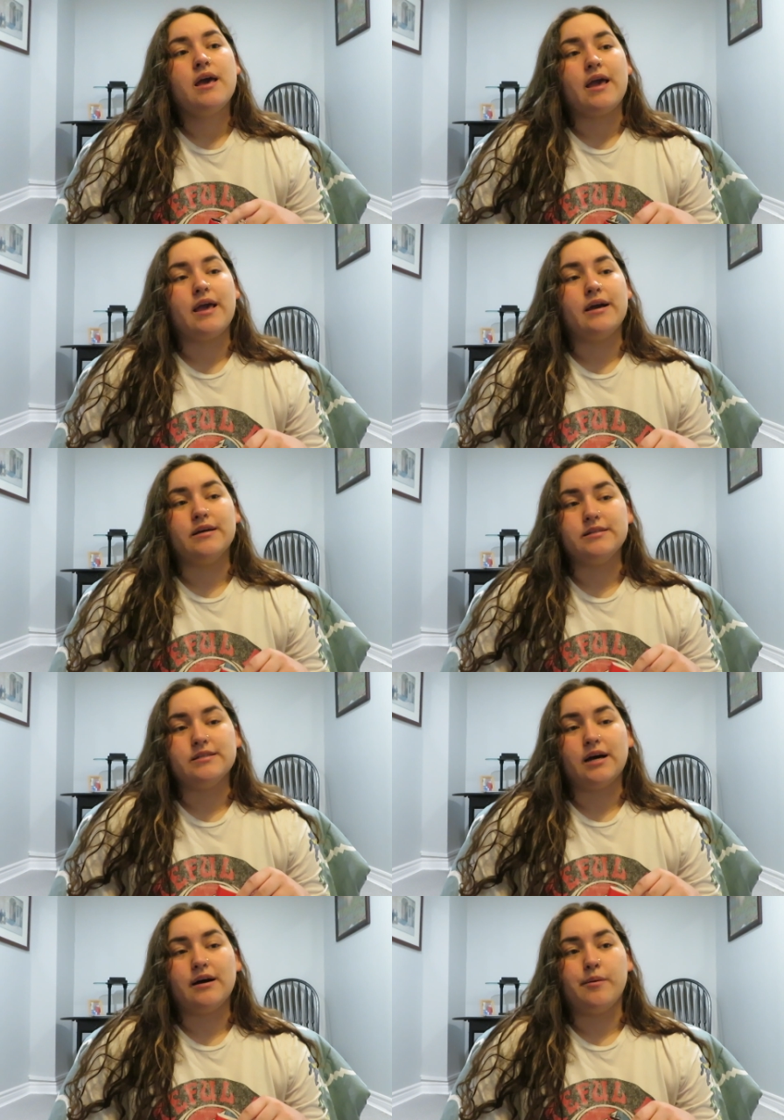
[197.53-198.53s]
and
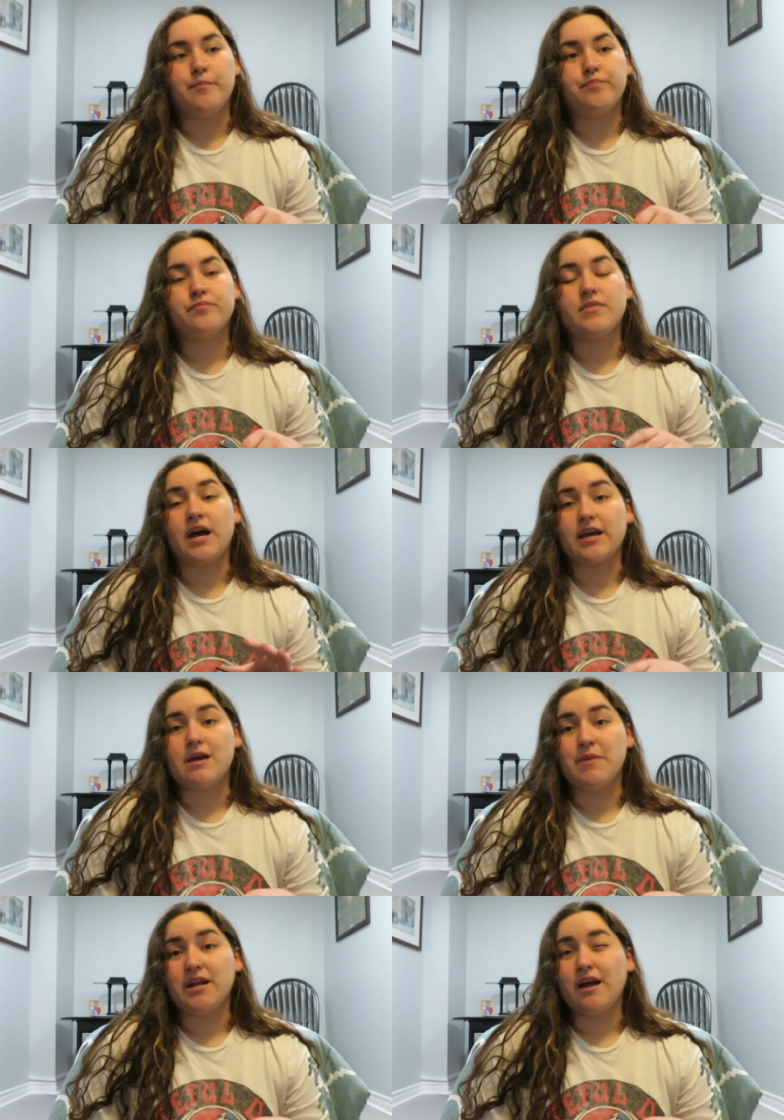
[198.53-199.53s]
that
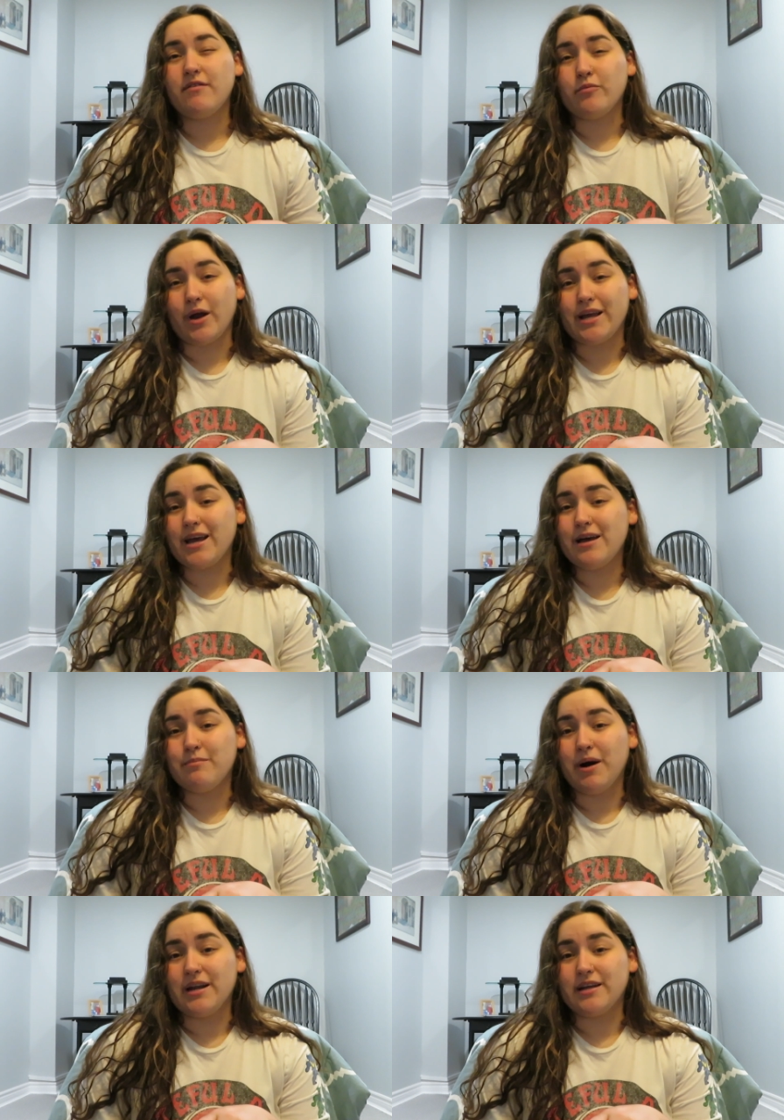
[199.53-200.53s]
came in. I haven't read it
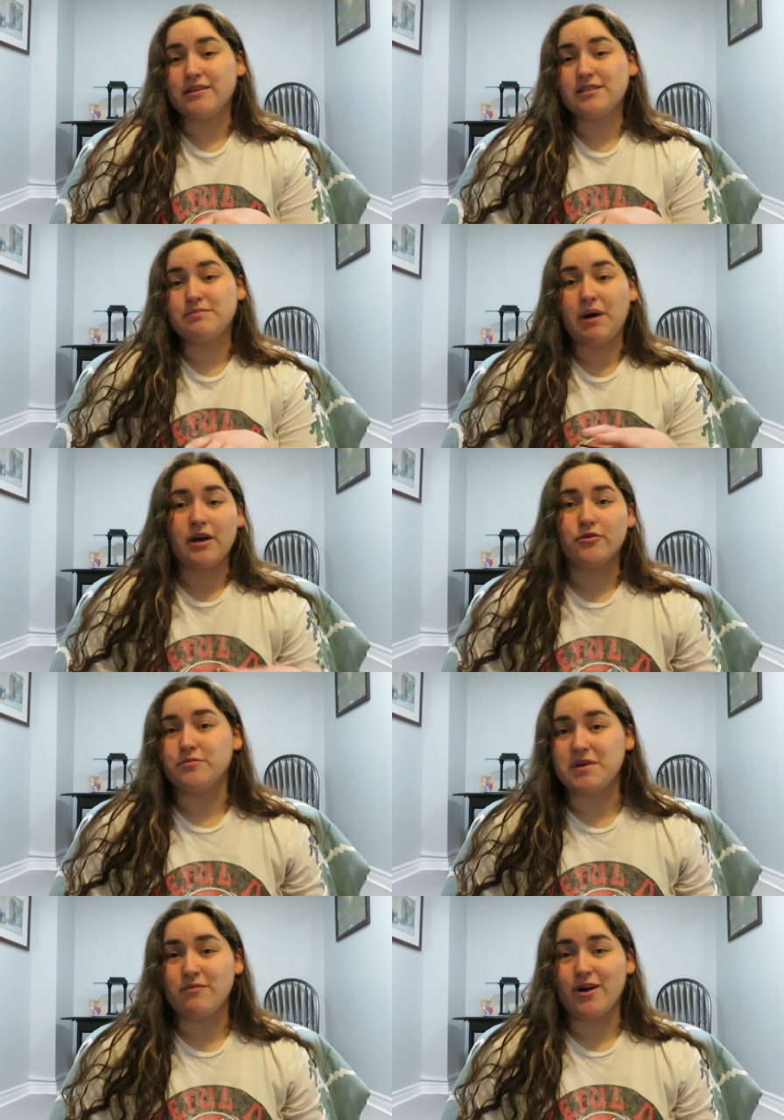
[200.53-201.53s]
yet, but it
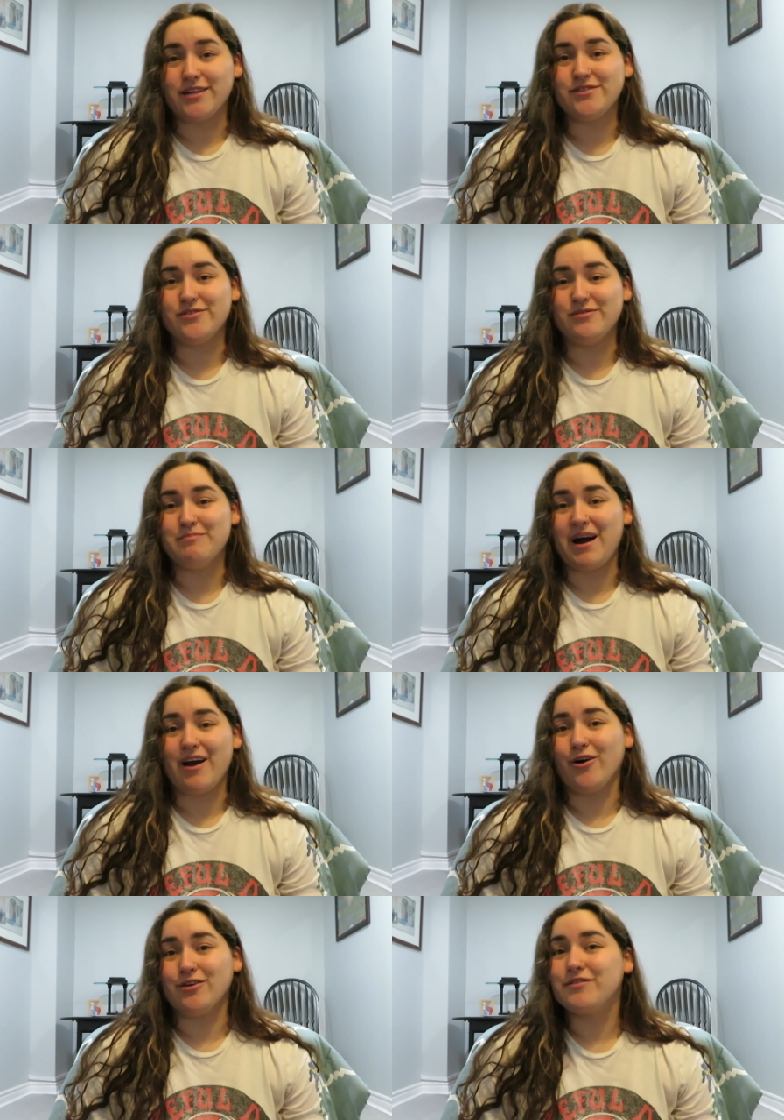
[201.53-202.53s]
spiraled me wanting to buy
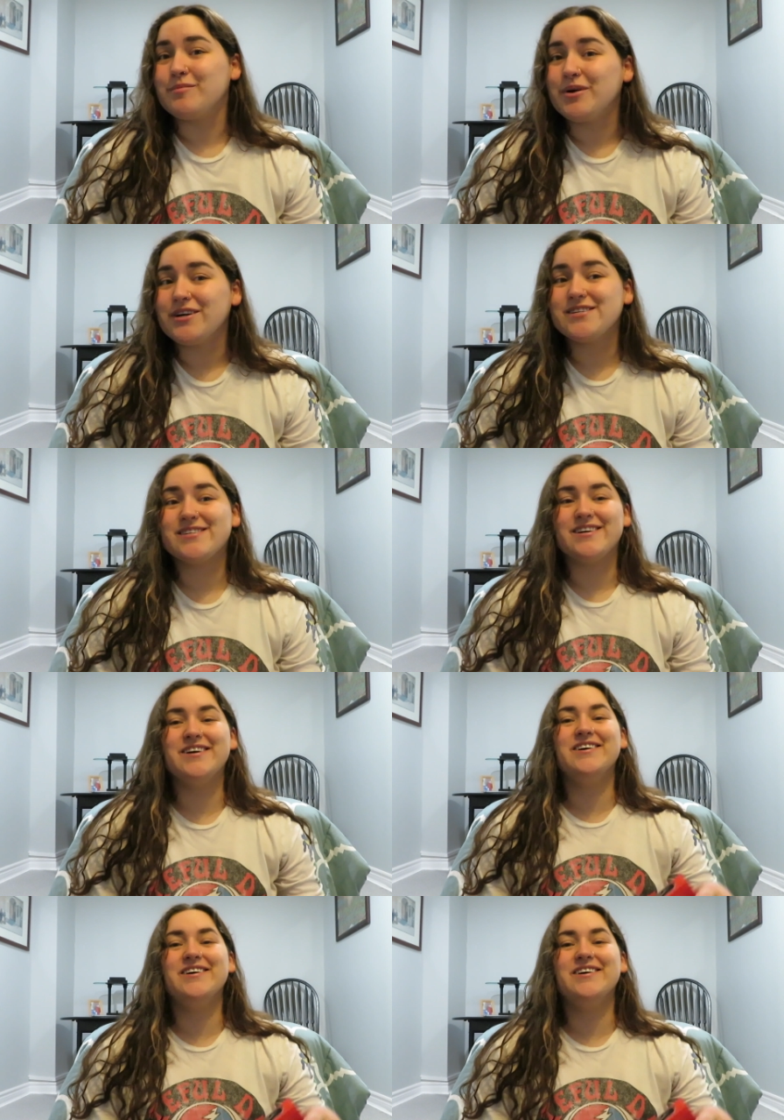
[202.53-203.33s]
all of her books.